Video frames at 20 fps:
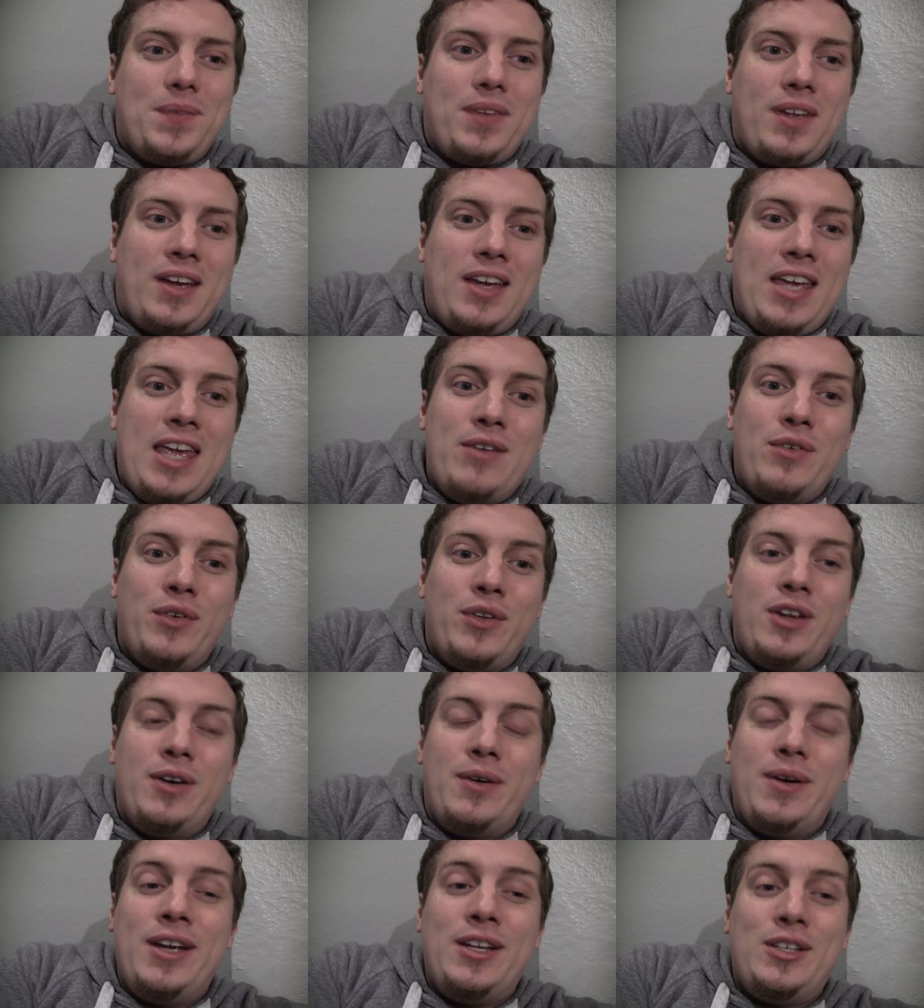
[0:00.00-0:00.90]
Yeah,
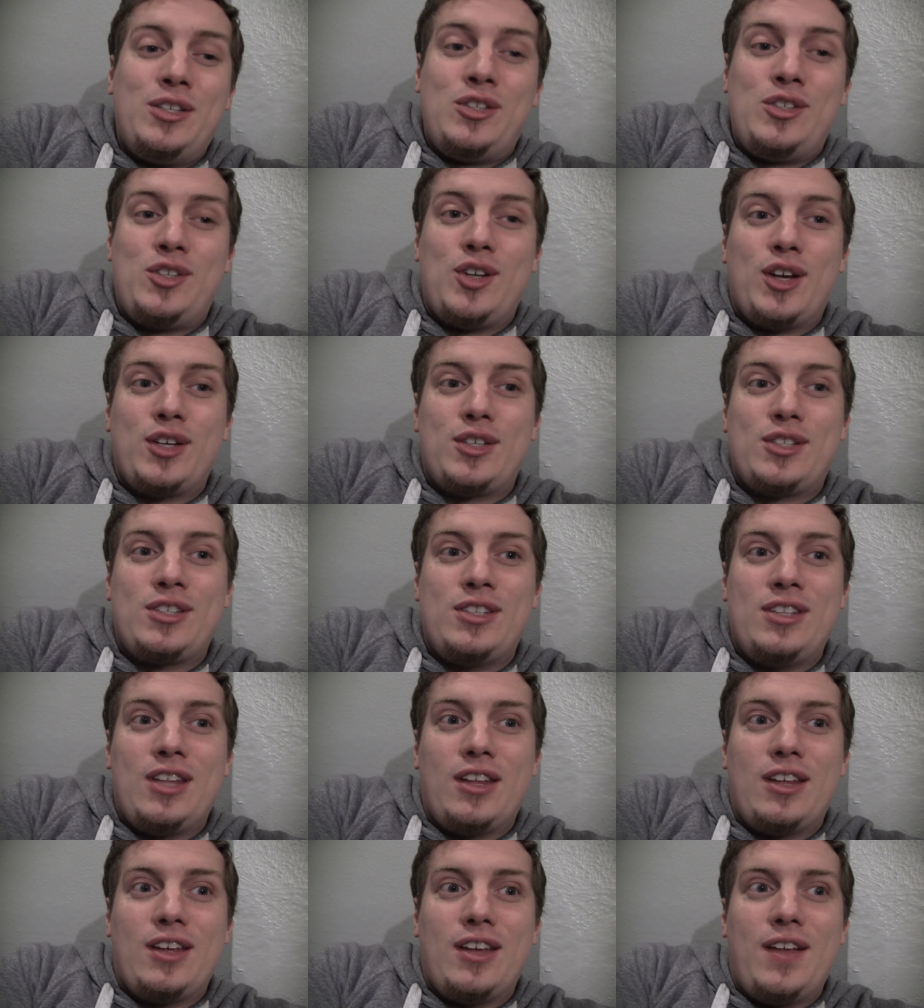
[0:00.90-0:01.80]
even though it's
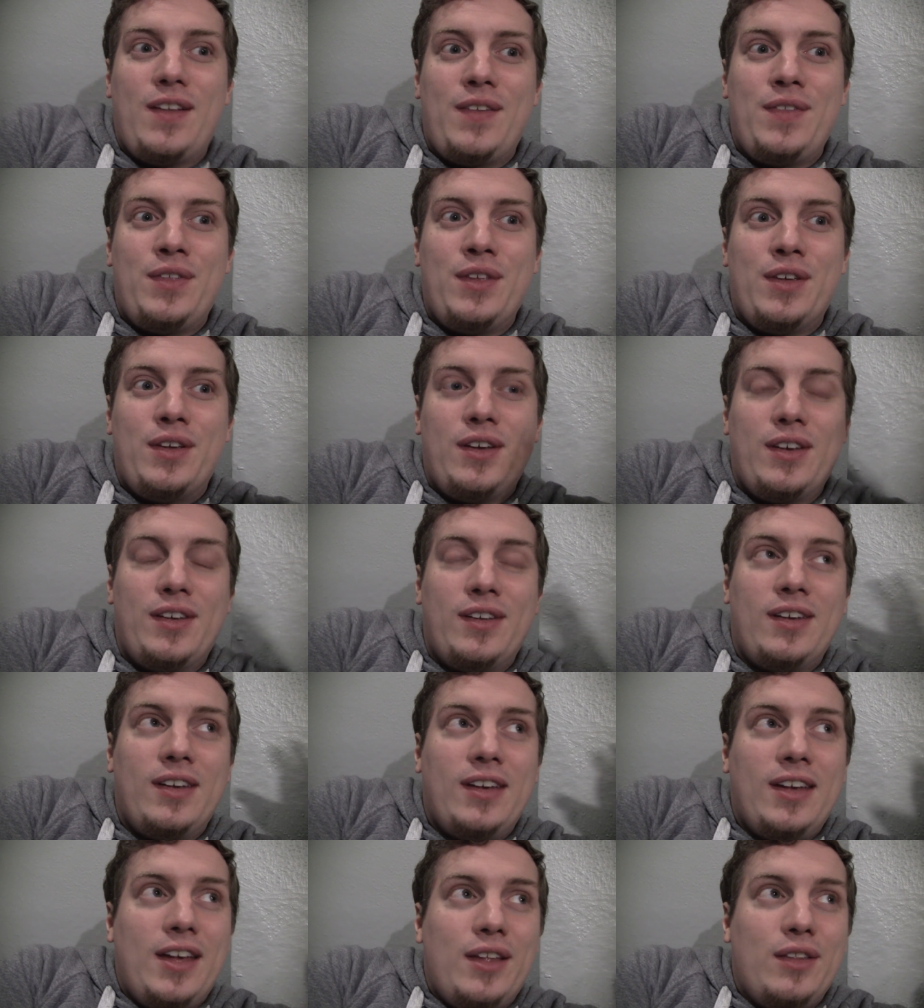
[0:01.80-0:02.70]
just the
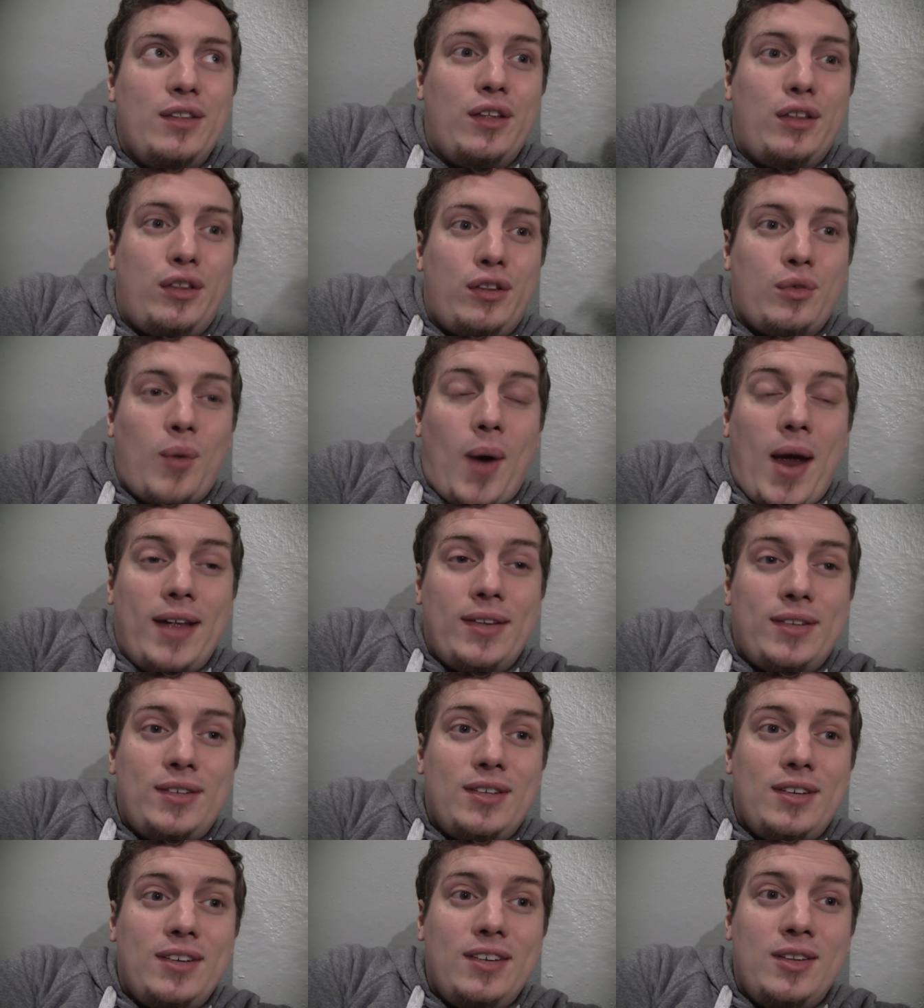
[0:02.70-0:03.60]
the the
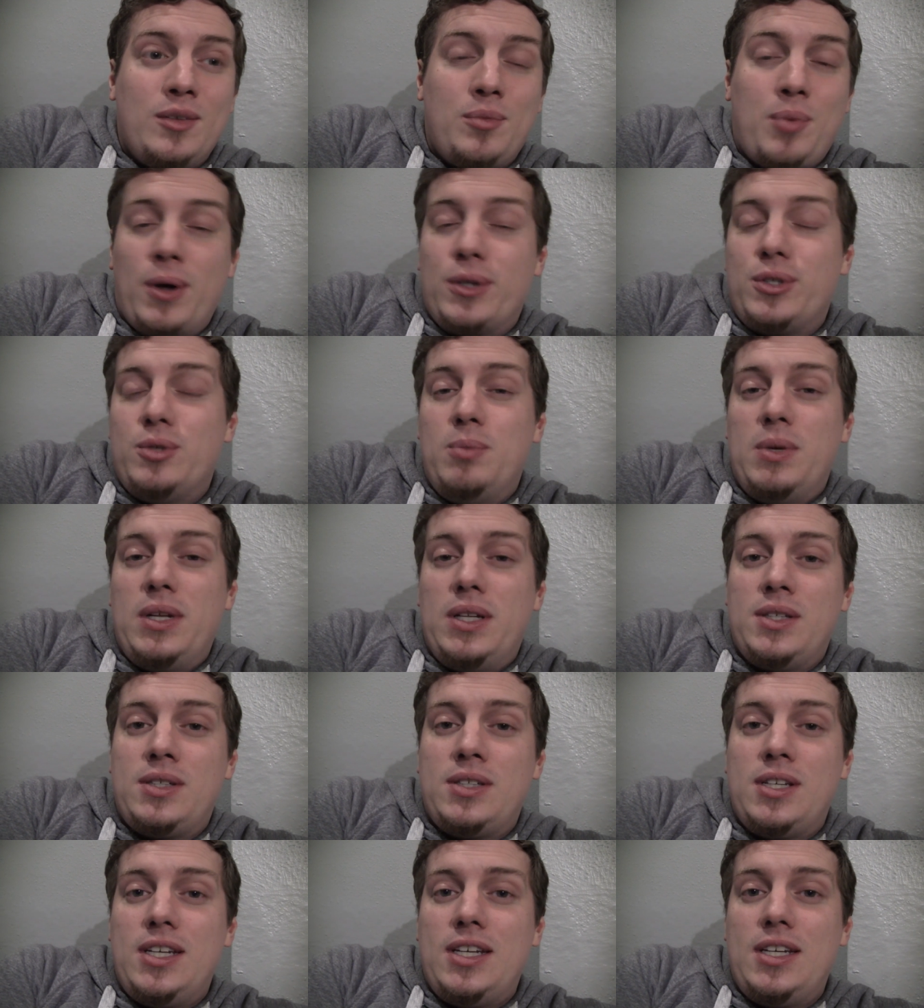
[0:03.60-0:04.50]
threat, the
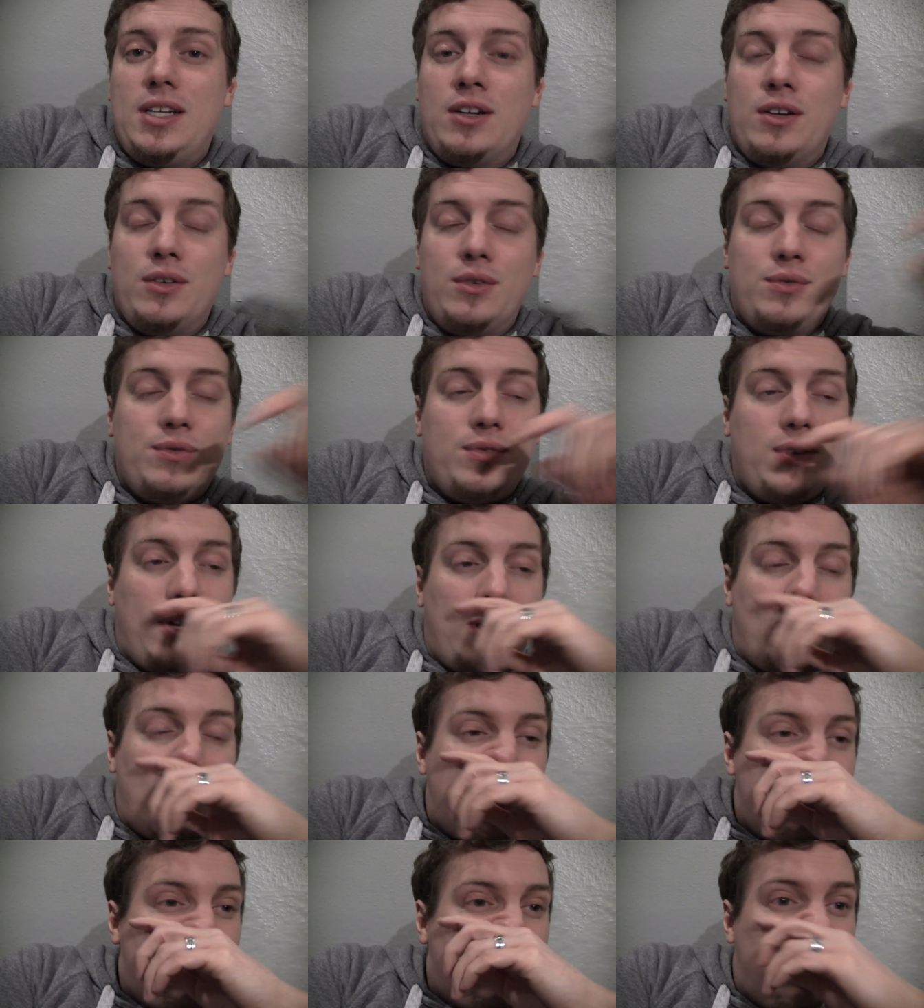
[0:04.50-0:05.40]
possibility of
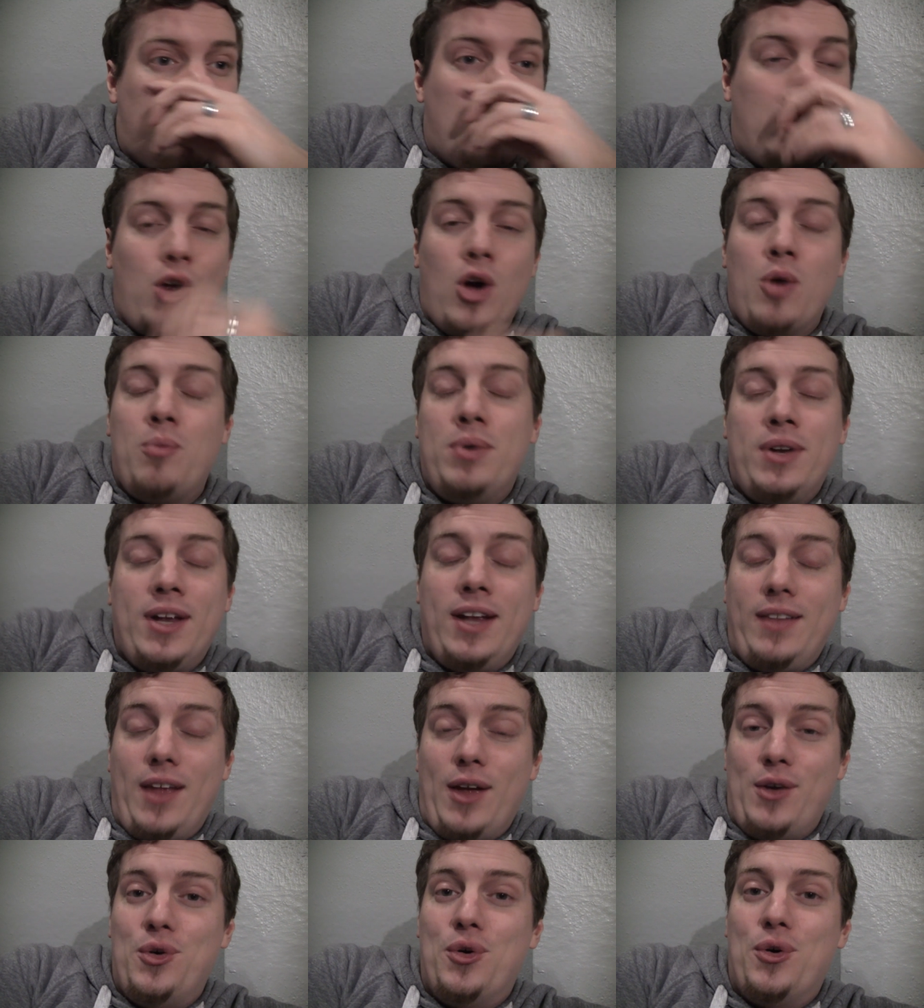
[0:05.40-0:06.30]
uh, someone
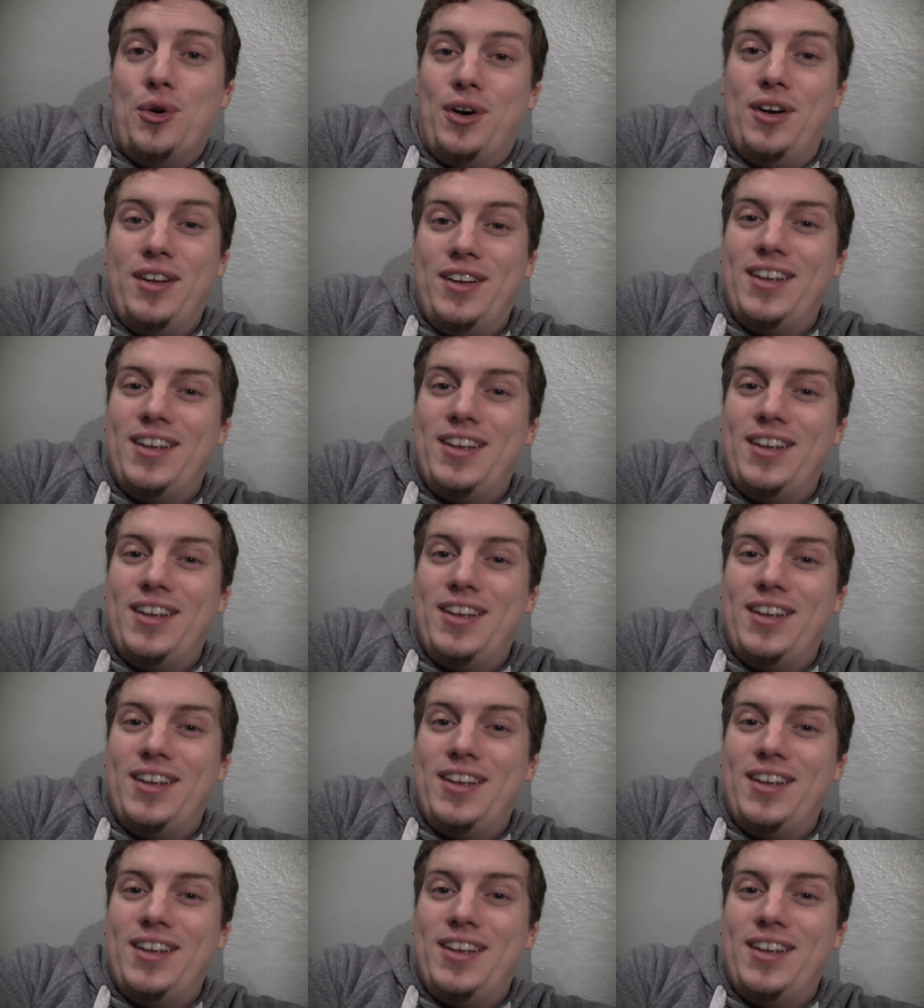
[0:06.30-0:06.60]
opening their door,